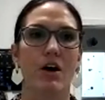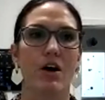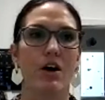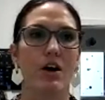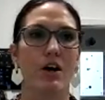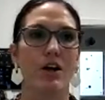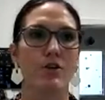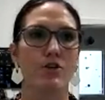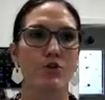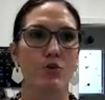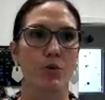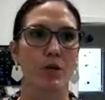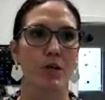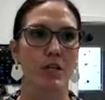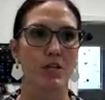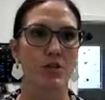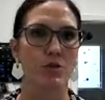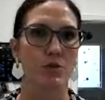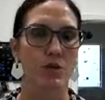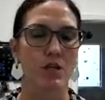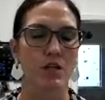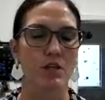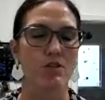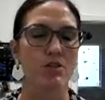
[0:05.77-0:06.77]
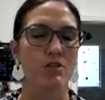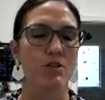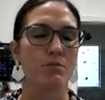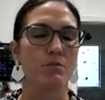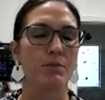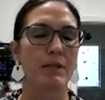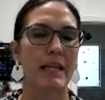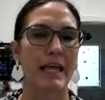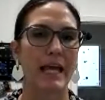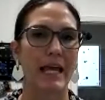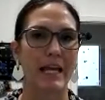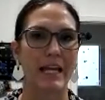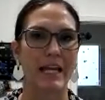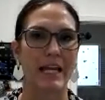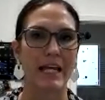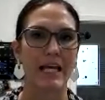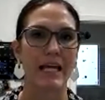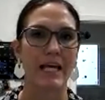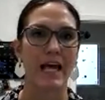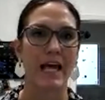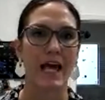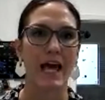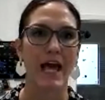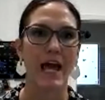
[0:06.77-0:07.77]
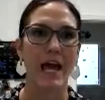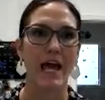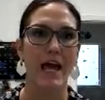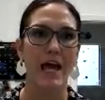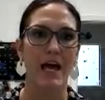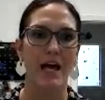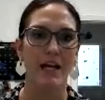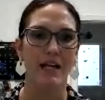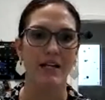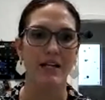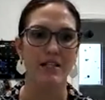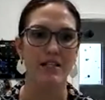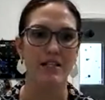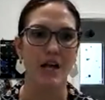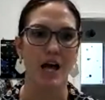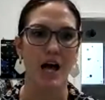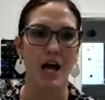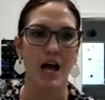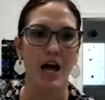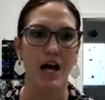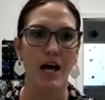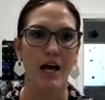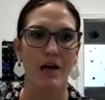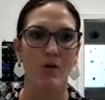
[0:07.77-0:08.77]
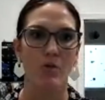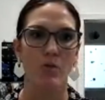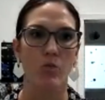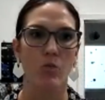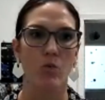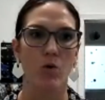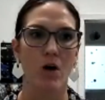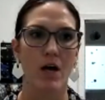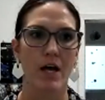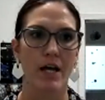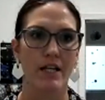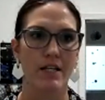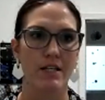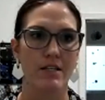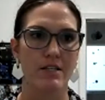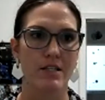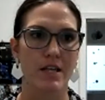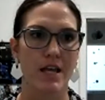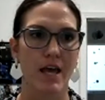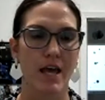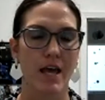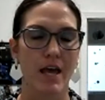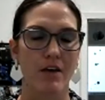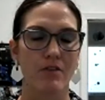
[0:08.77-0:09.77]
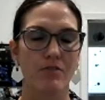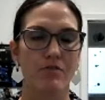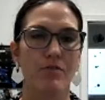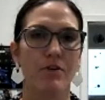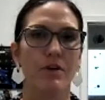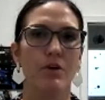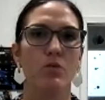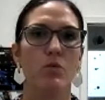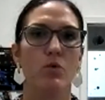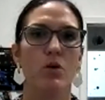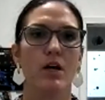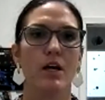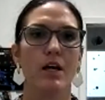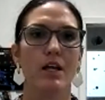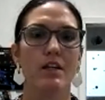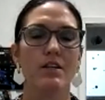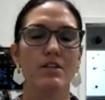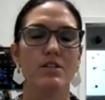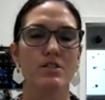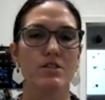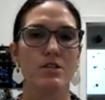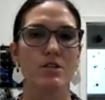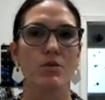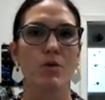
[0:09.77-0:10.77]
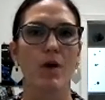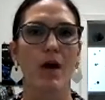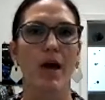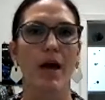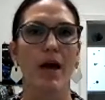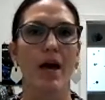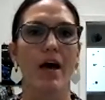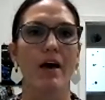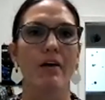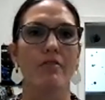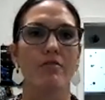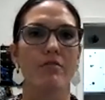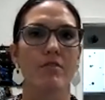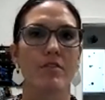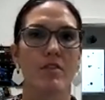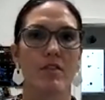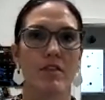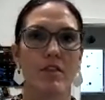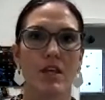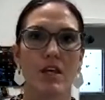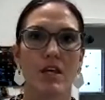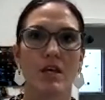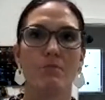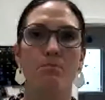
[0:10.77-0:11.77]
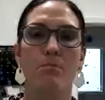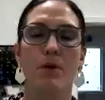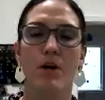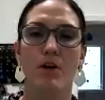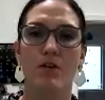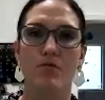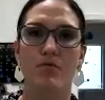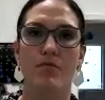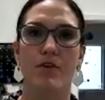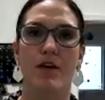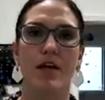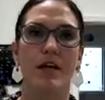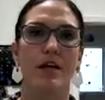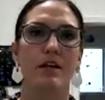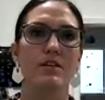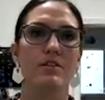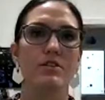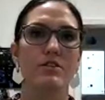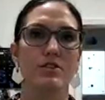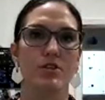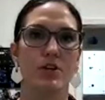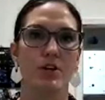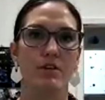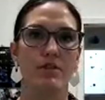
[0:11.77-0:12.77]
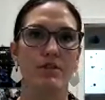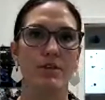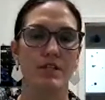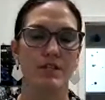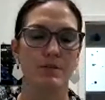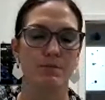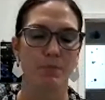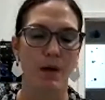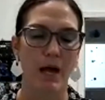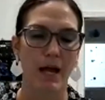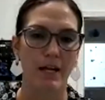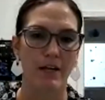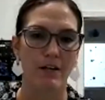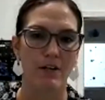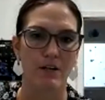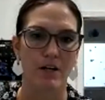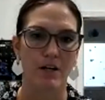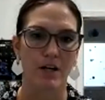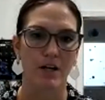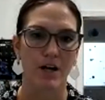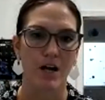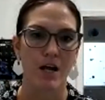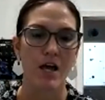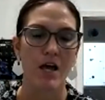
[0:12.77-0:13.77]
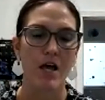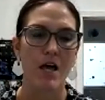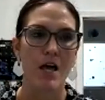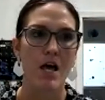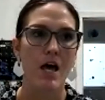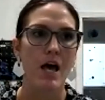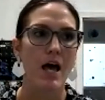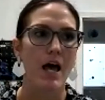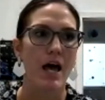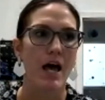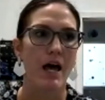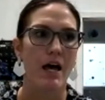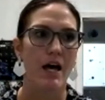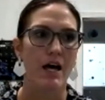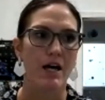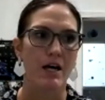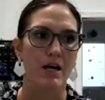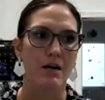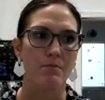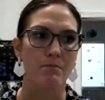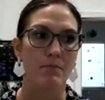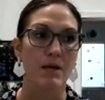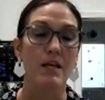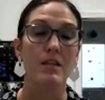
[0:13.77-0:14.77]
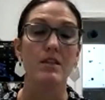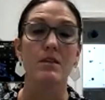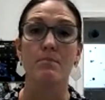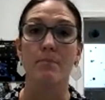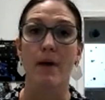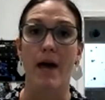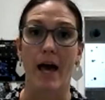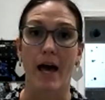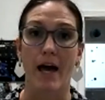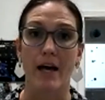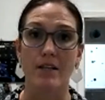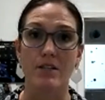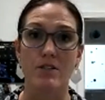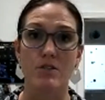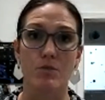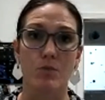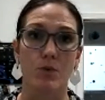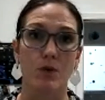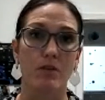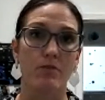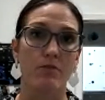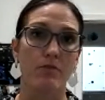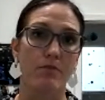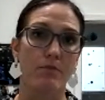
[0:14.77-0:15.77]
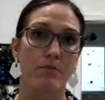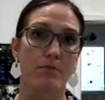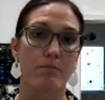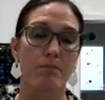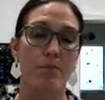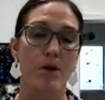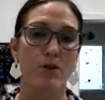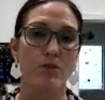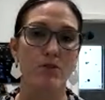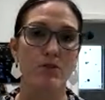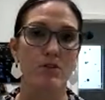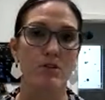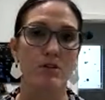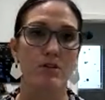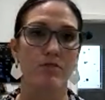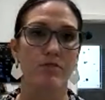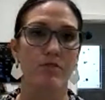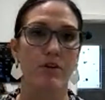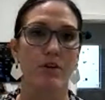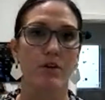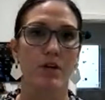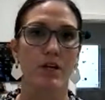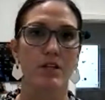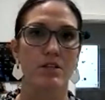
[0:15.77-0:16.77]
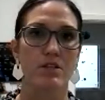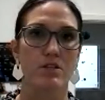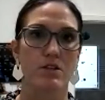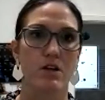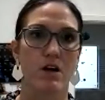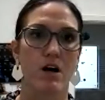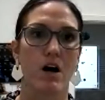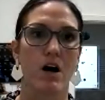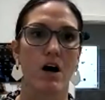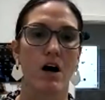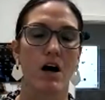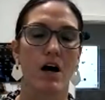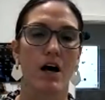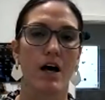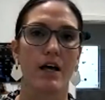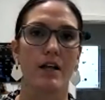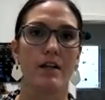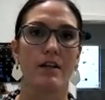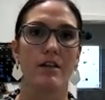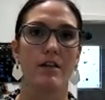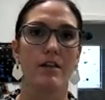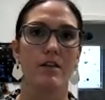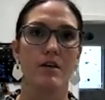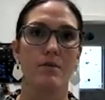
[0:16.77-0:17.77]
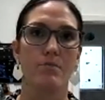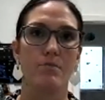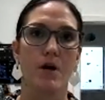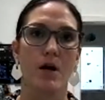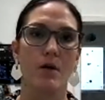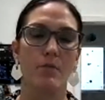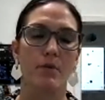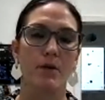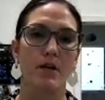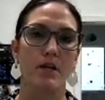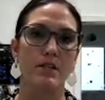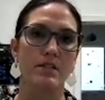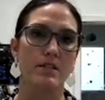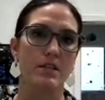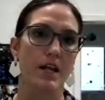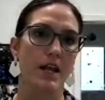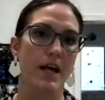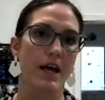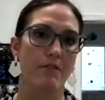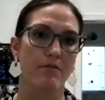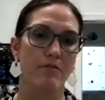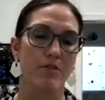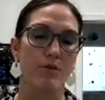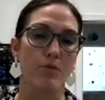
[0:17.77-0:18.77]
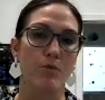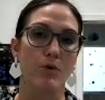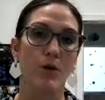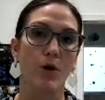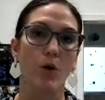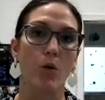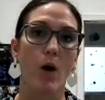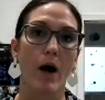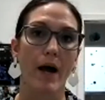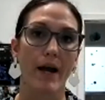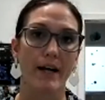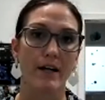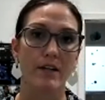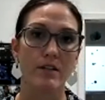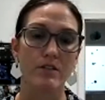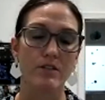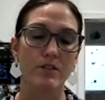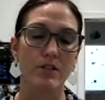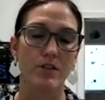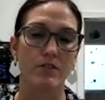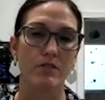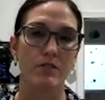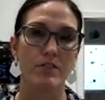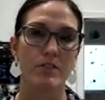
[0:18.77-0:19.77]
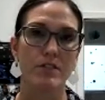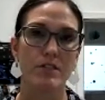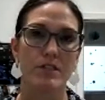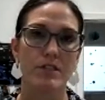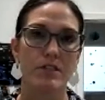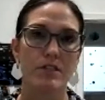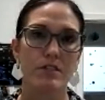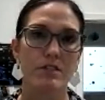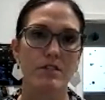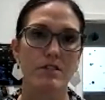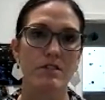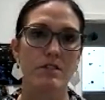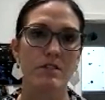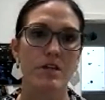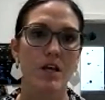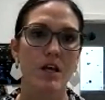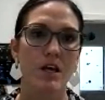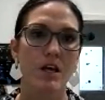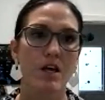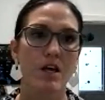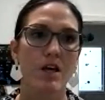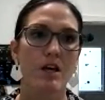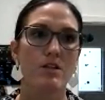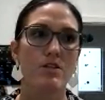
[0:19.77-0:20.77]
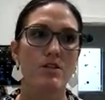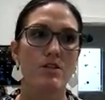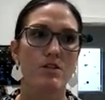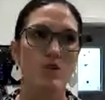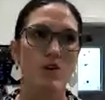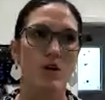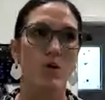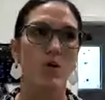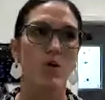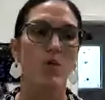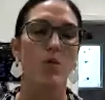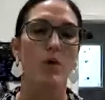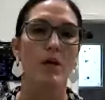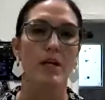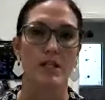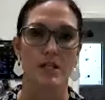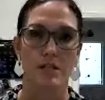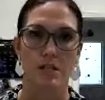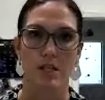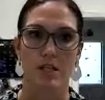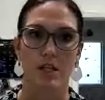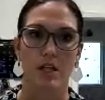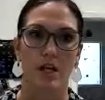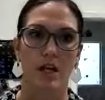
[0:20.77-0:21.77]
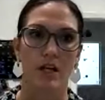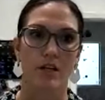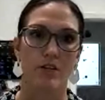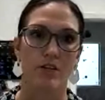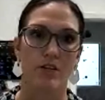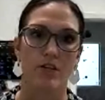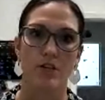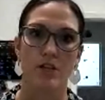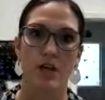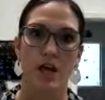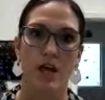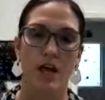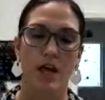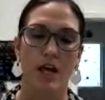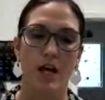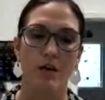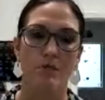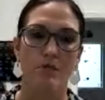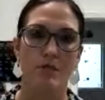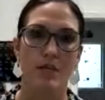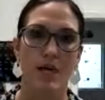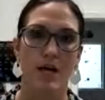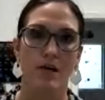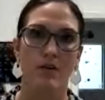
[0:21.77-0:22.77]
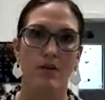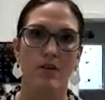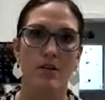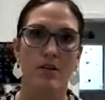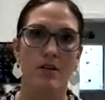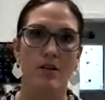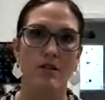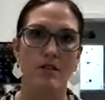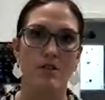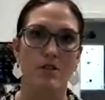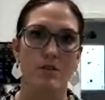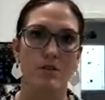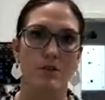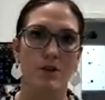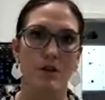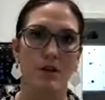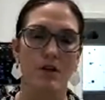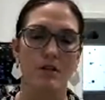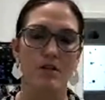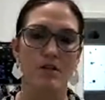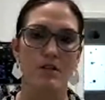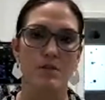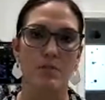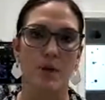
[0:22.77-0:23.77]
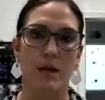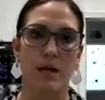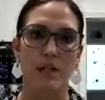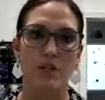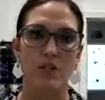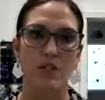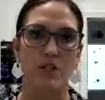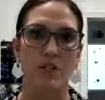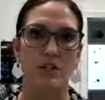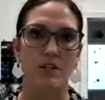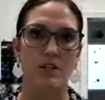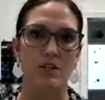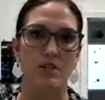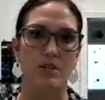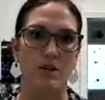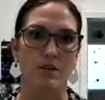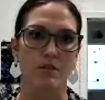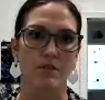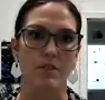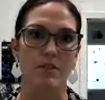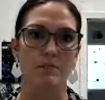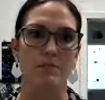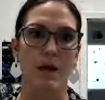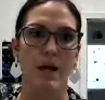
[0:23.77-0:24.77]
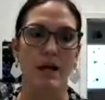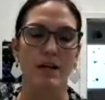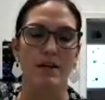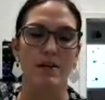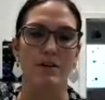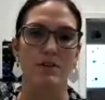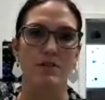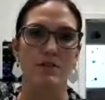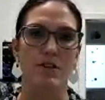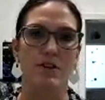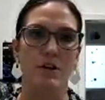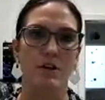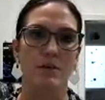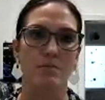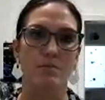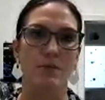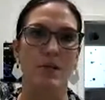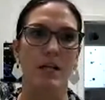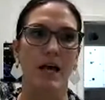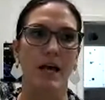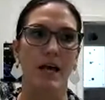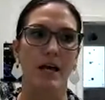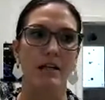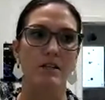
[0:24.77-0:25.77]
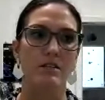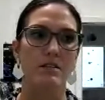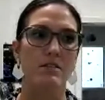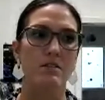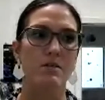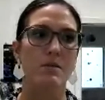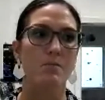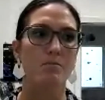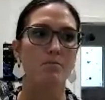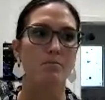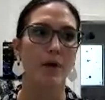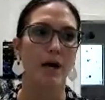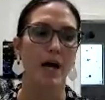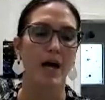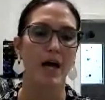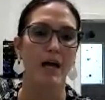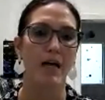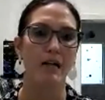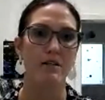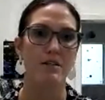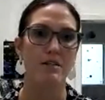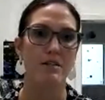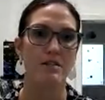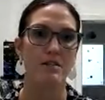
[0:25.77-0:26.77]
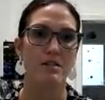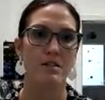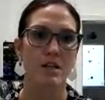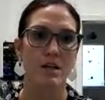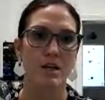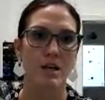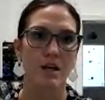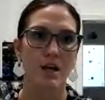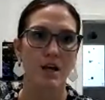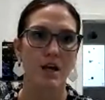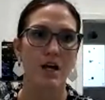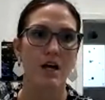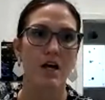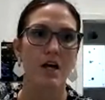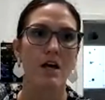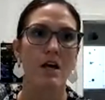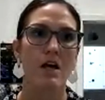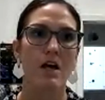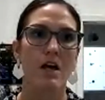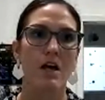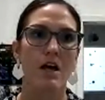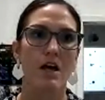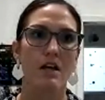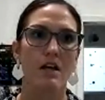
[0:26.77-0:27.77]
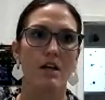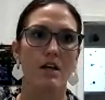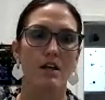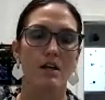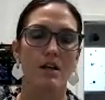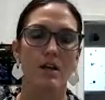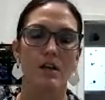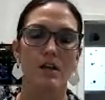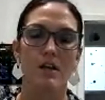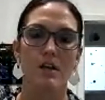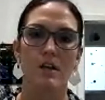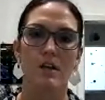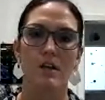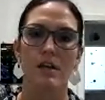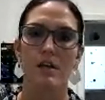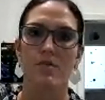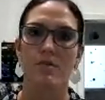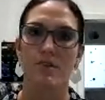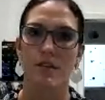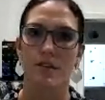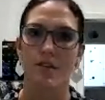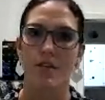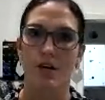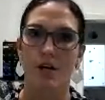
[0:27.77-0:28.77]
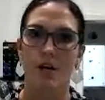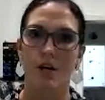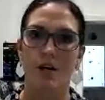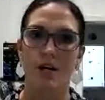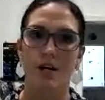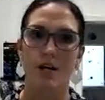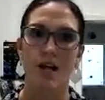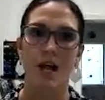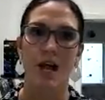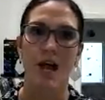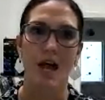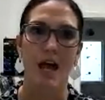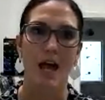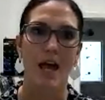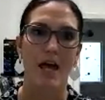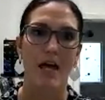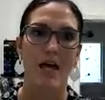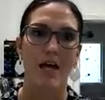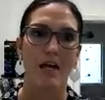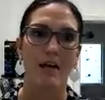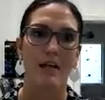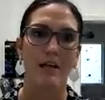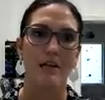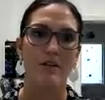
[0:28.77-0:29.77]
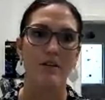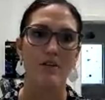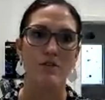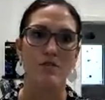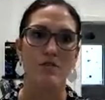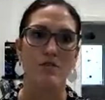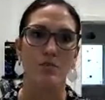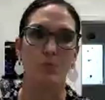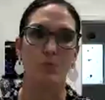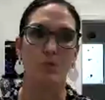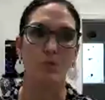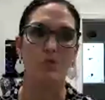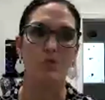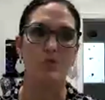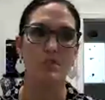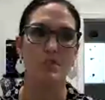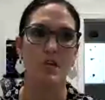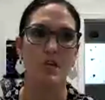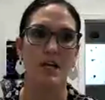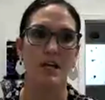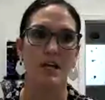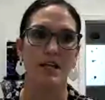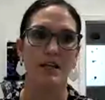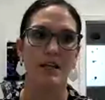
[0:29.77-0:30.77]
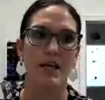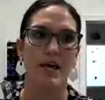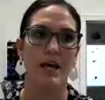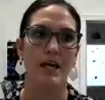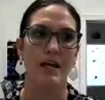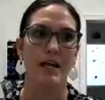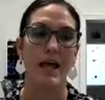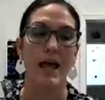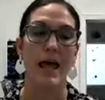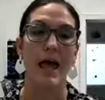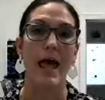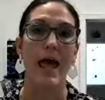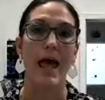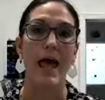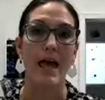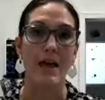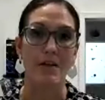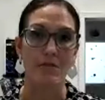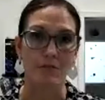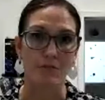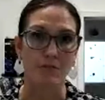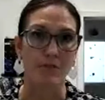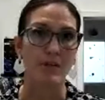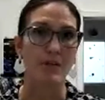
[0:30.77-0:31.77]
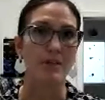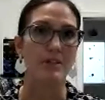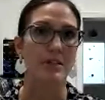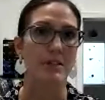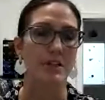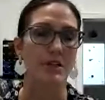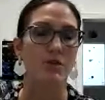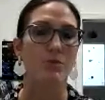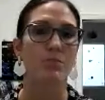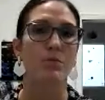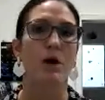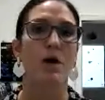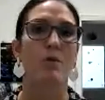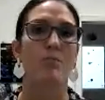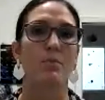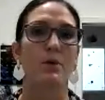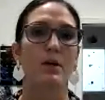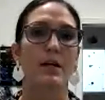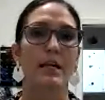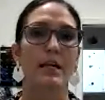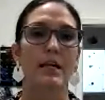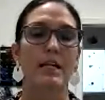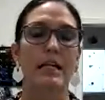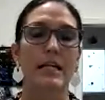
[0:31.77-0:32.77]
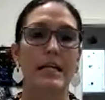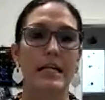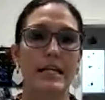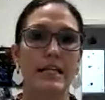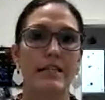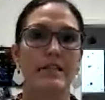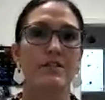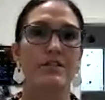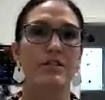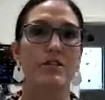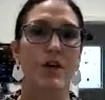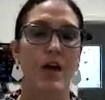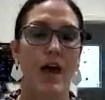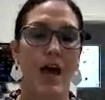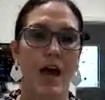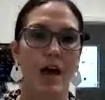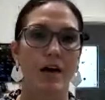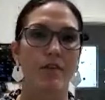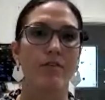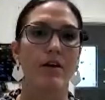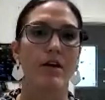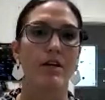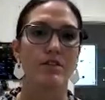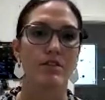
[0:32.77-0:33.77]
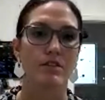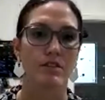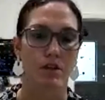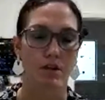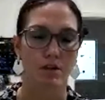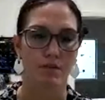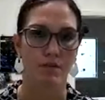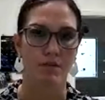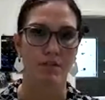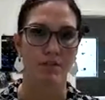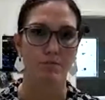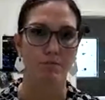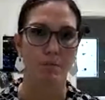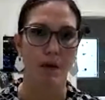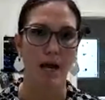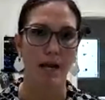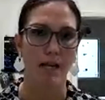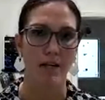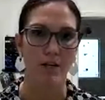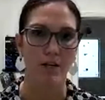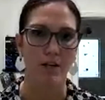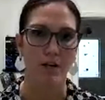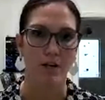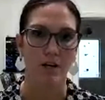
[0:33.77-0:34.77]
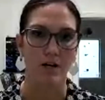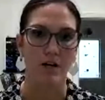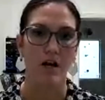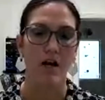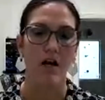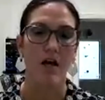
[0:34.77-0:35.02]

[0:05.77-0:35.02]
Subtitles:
our 2022 planning, and I want everyone to have the perfect service binder. In the past, we've mostly focused on the properties that have the required services. So when TDHCA comes out and does the inspection, the service binders are in place. But live and learn, and we've decided that every single property needs to have a service binder.